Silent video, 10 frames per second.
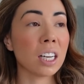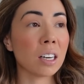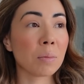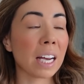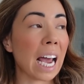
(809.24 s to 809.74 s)
it,
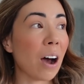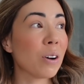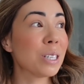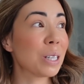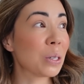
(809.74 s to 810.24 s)
I'm like, how
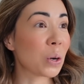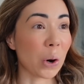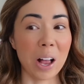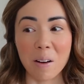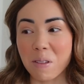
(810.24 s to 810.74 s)
does this
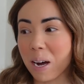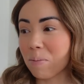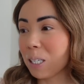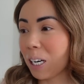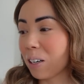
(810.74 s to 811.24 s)
girl have that
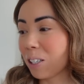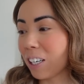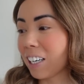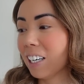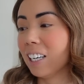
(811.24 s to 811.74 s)
much
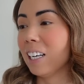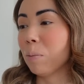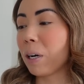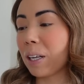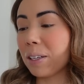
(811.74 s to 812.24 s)
energy?
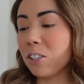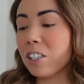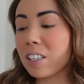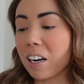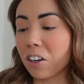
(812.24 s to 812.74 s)
But I think
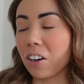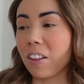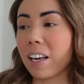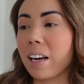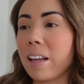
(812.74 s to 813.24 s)
she's younger,
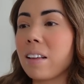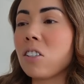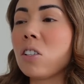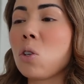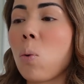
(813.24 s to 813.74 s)
like I think
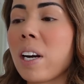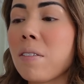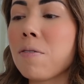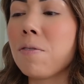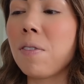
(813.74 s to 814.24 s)
she's
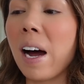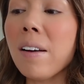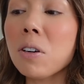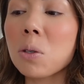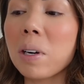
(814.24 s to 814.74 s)

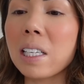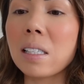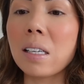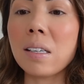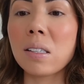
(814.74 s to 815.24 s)
25 or
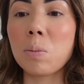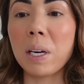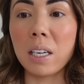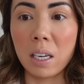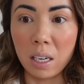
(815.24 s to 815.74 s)
26,
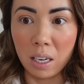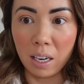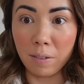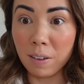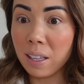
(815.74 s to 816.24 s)
but
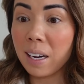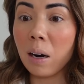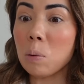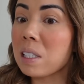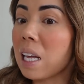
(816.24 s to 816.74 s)
I feel like I
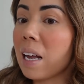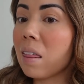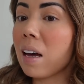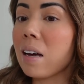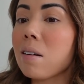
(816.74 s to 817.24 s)
was like
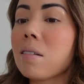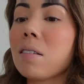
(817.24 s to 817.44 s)
that